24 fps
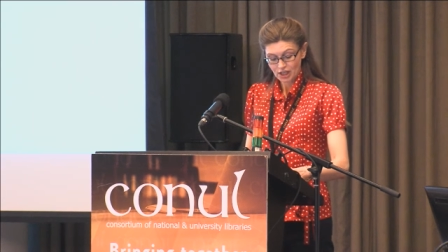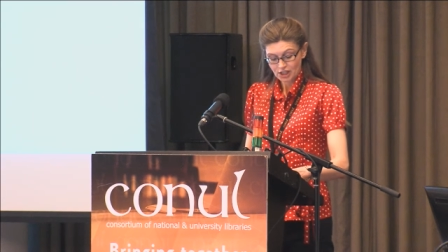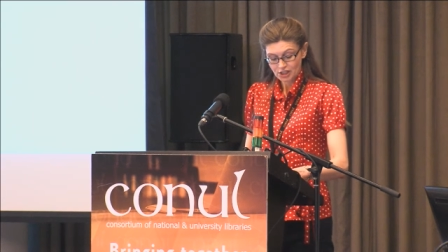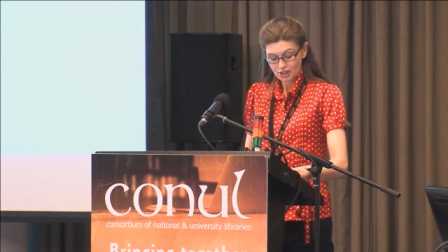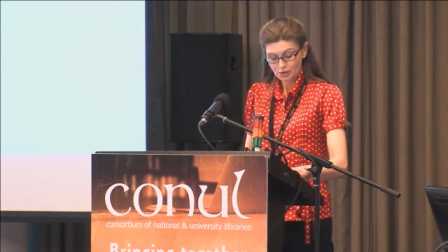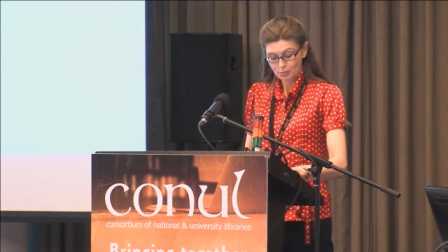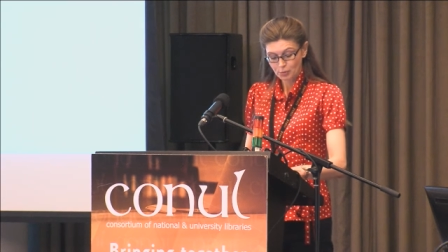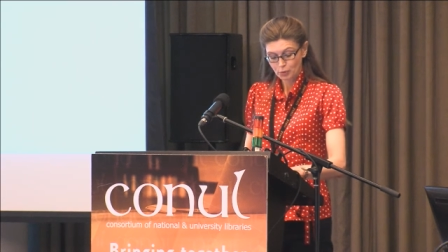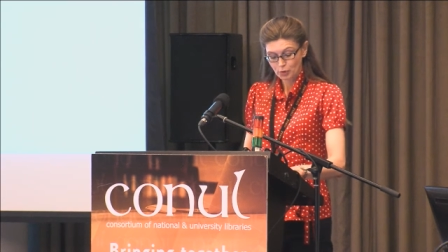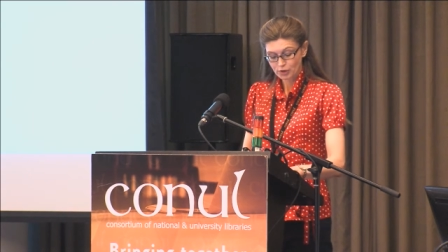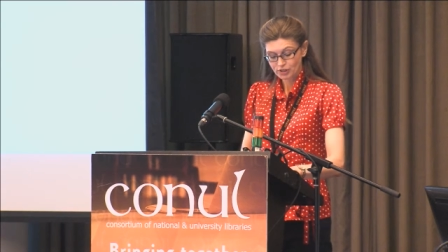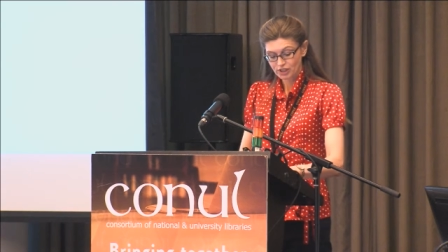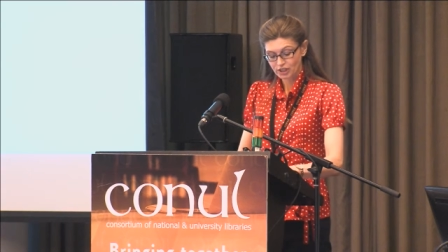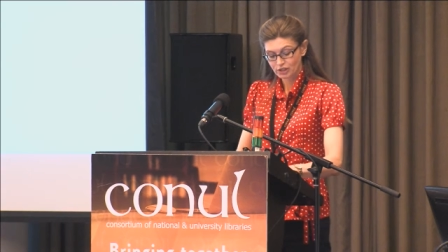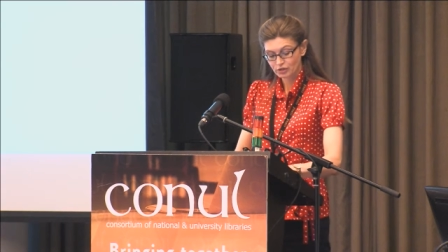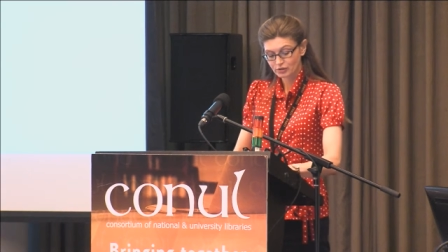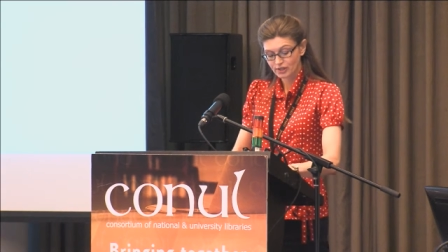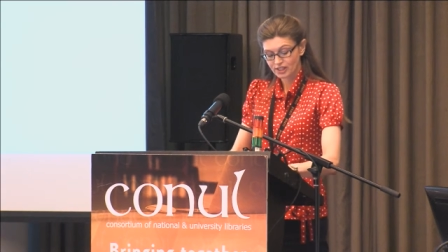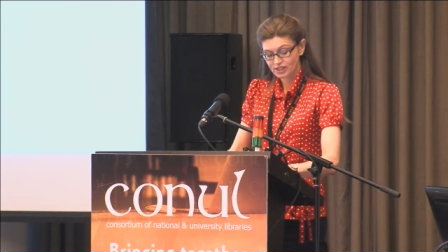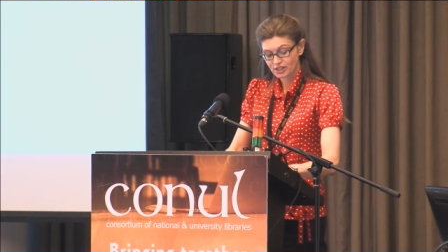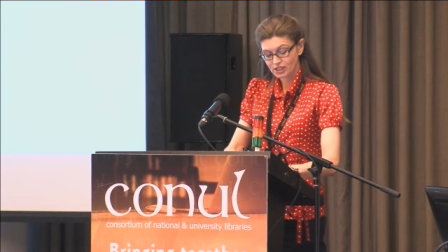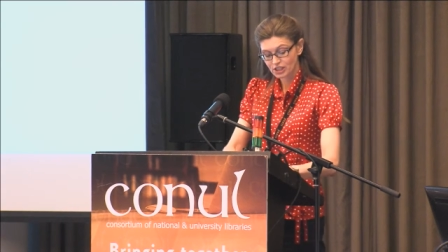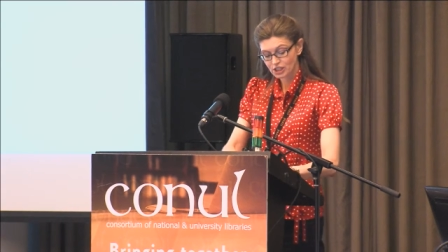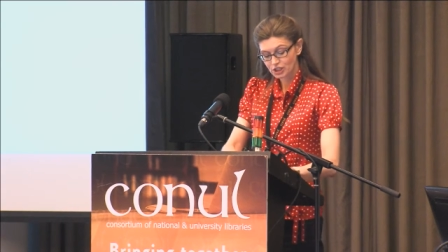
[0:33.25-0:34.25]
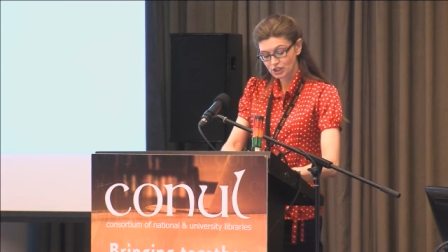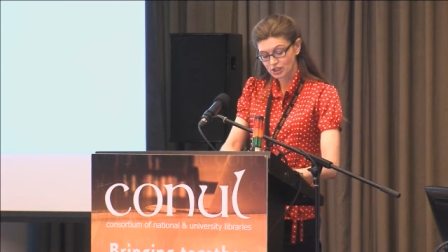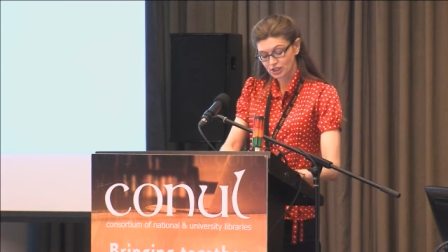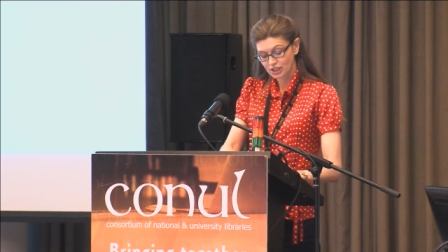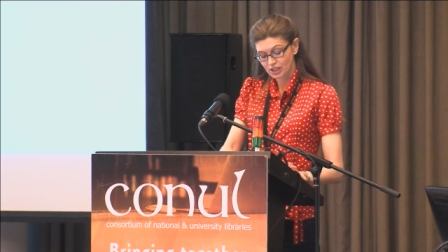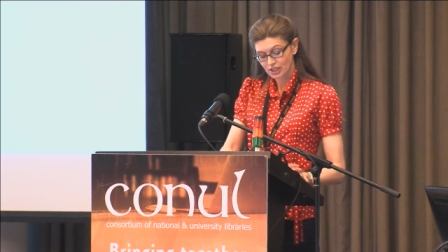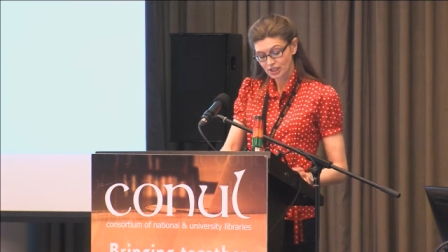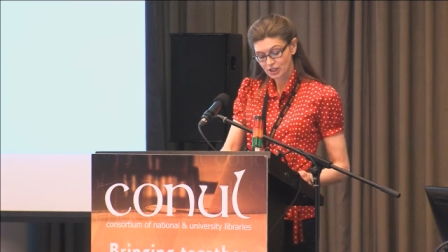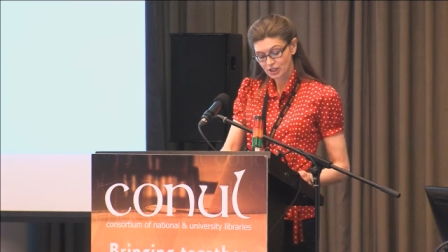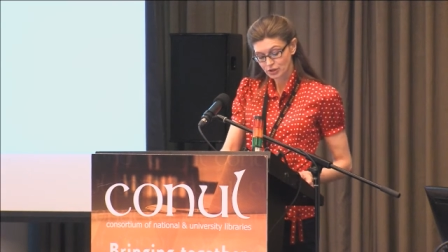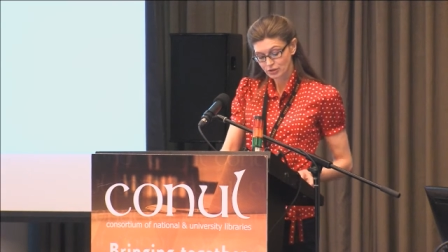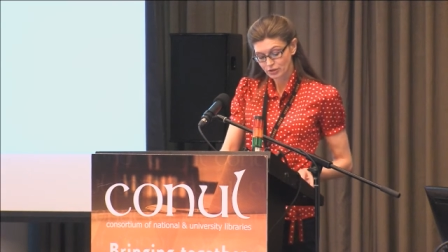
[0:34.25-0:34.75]
Supporting
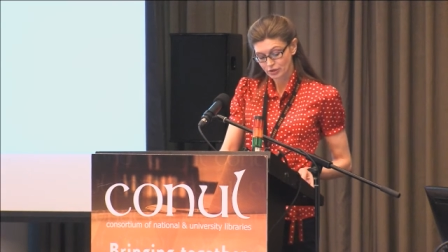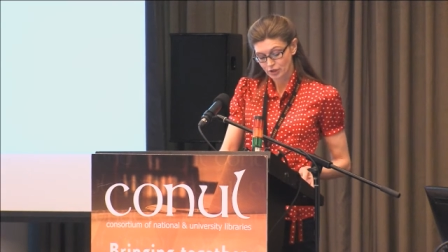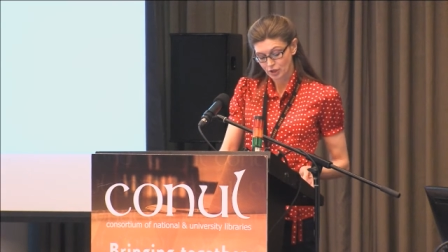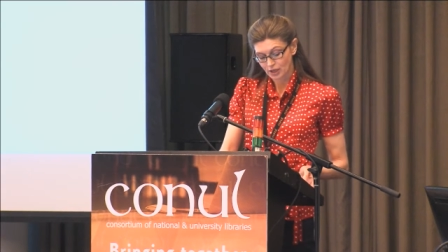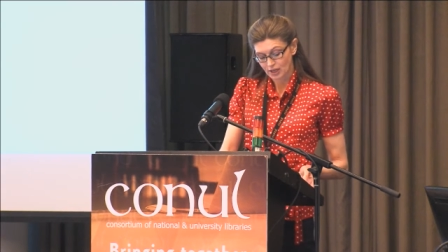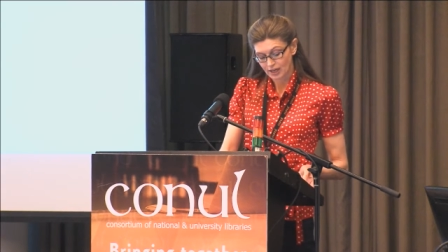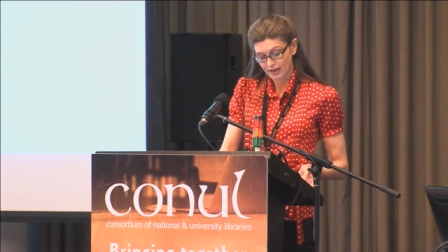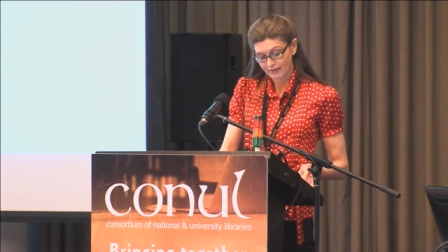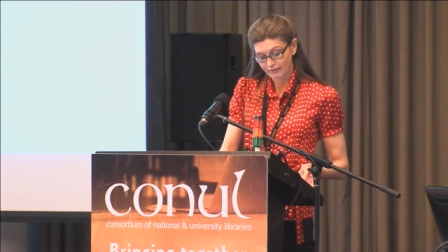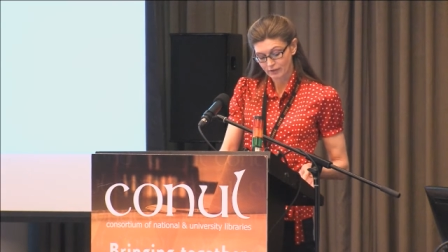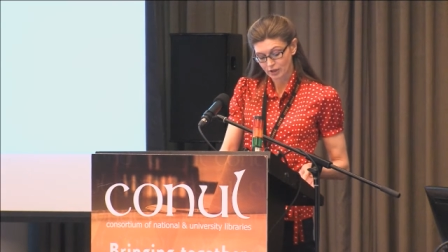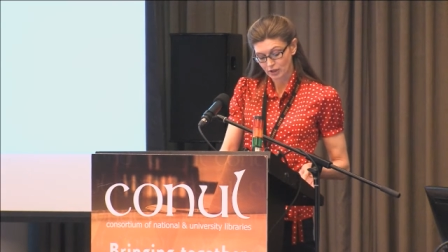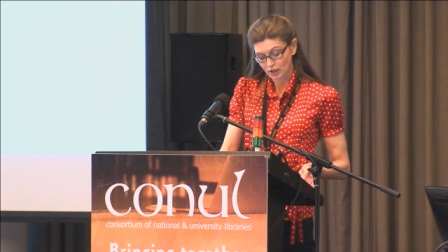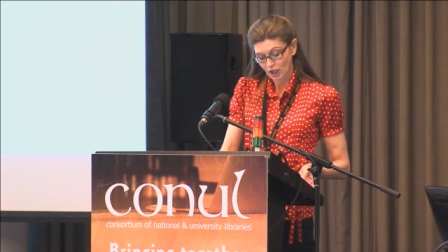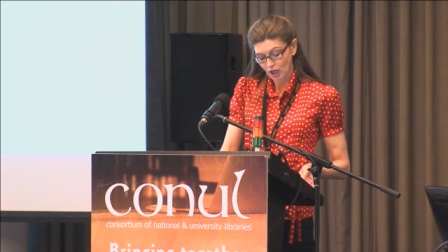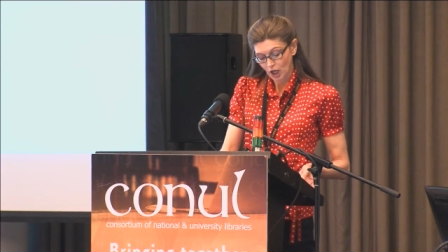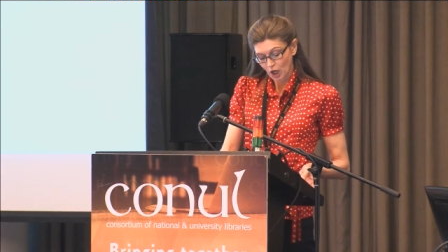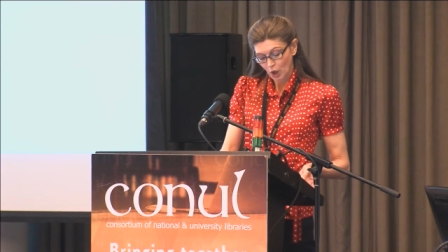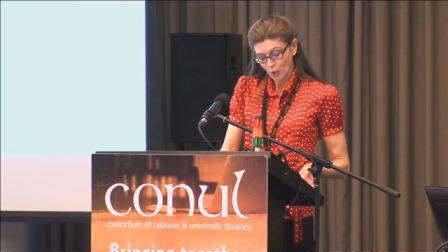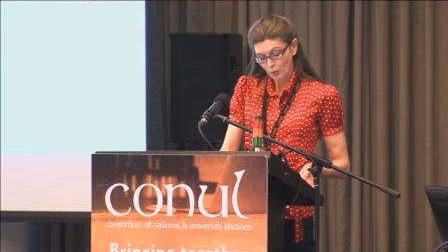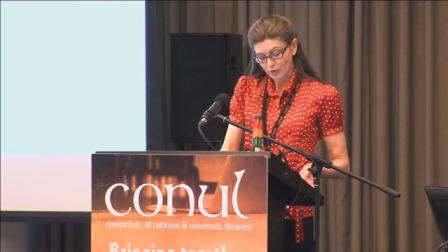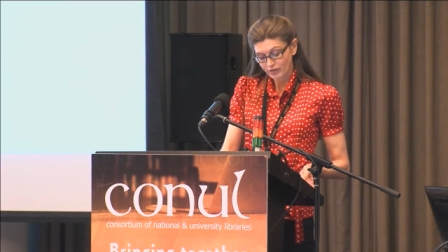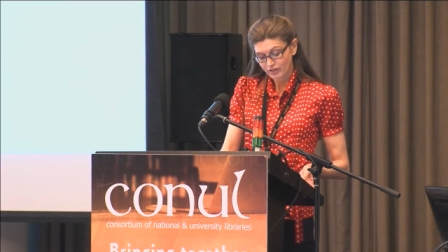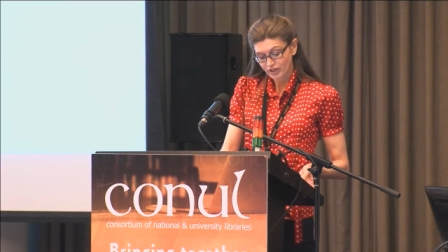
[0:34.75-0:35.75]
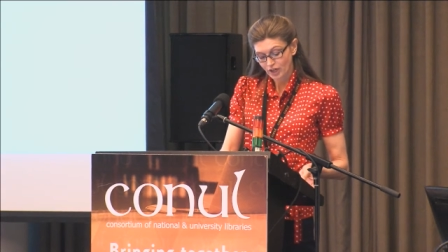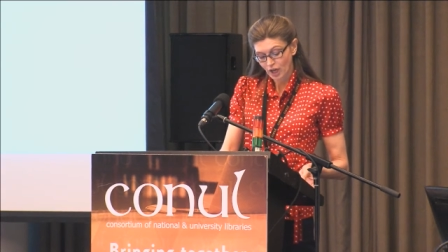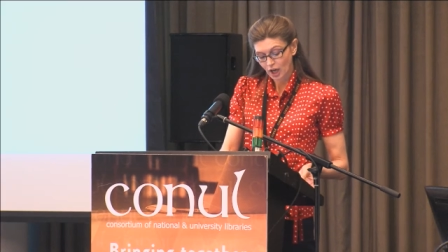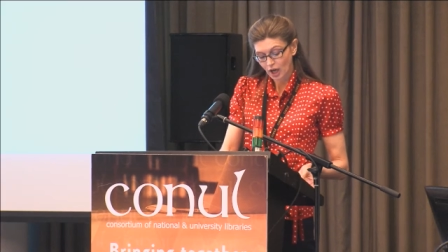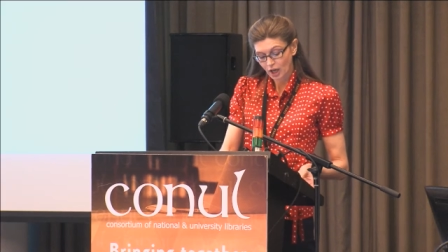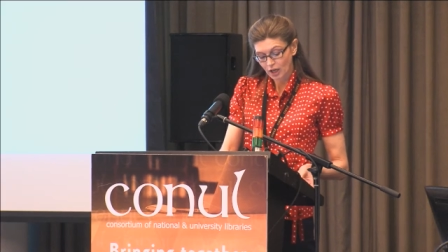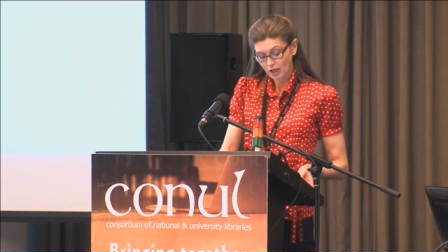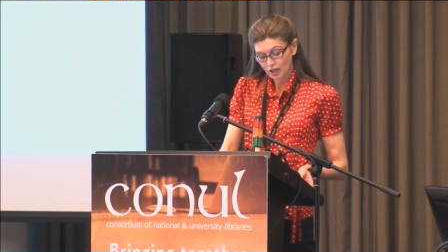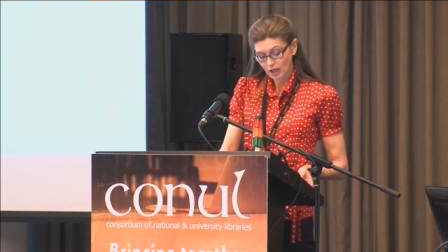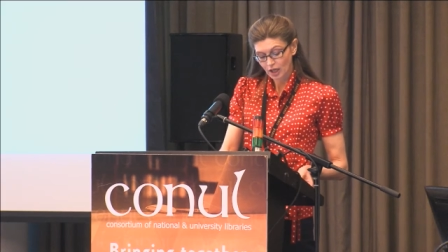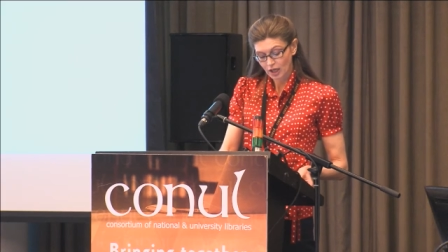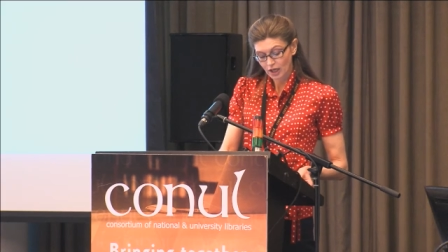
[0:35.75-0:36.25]
Transition into Third Level with an
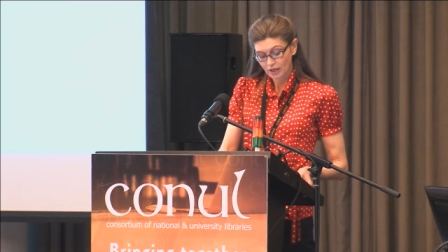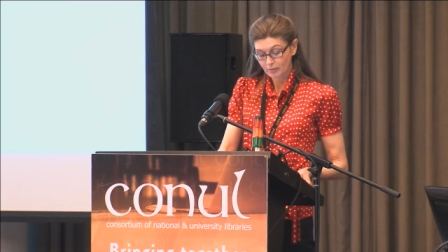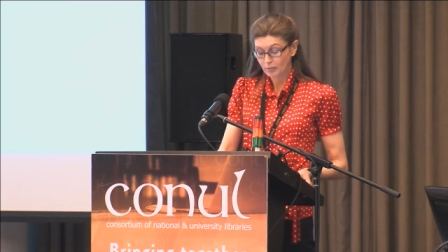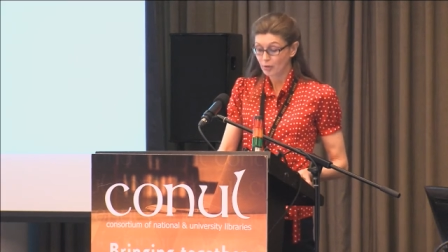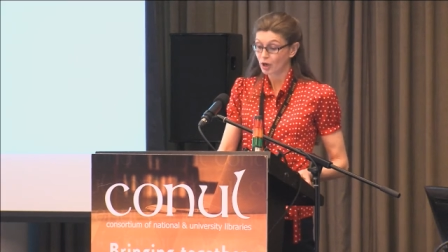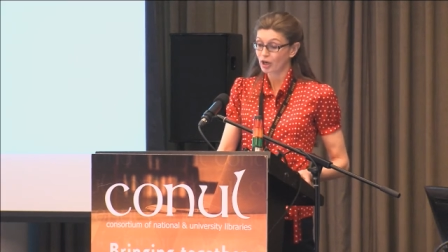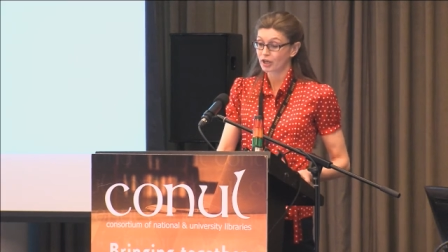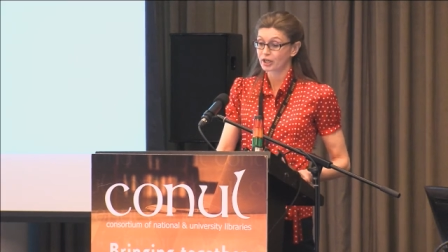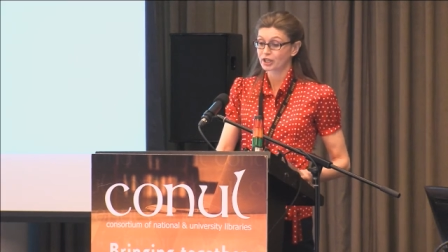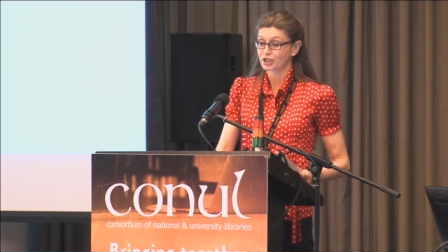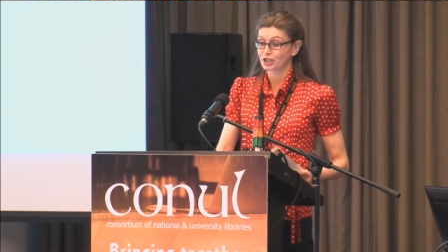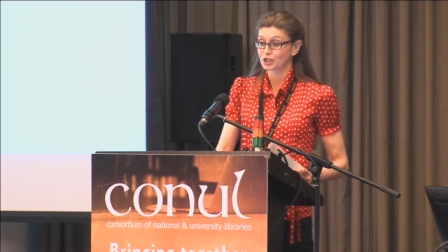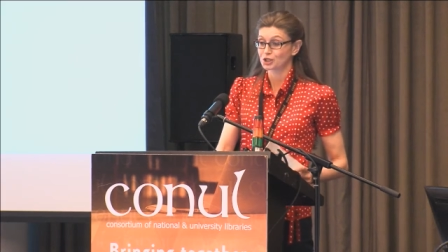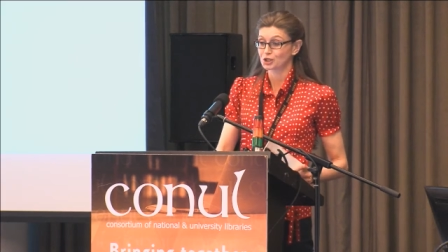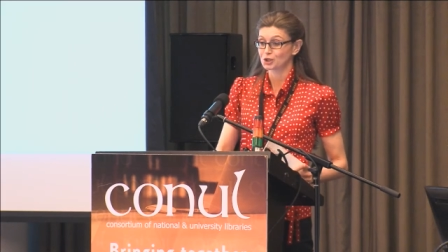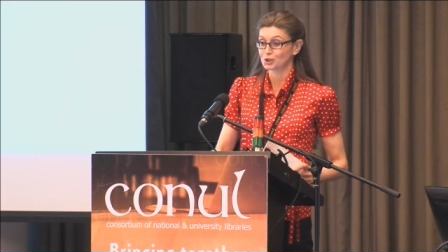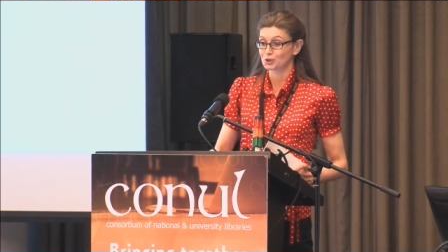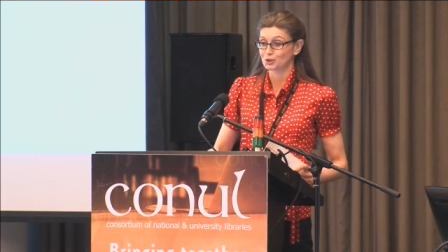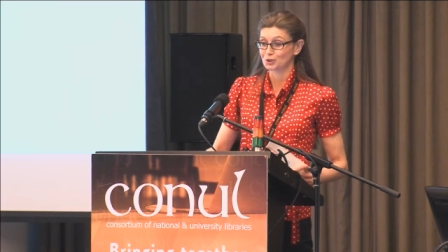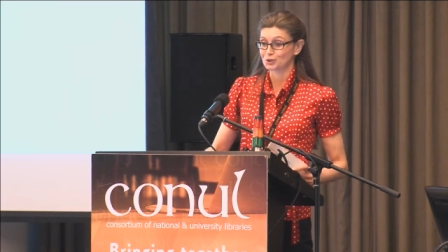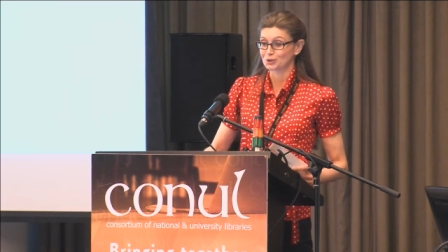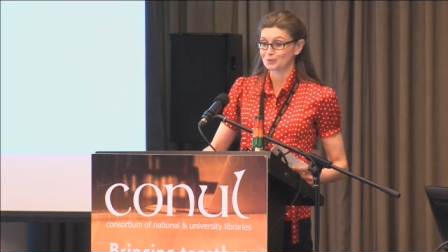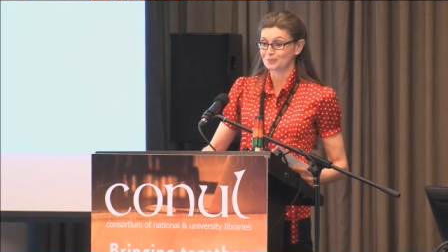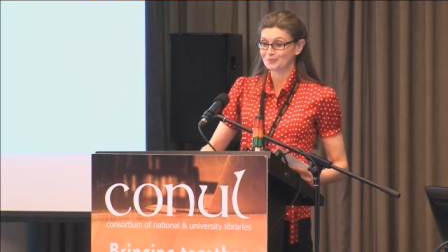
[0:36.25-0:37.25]
Online Marketing Tool.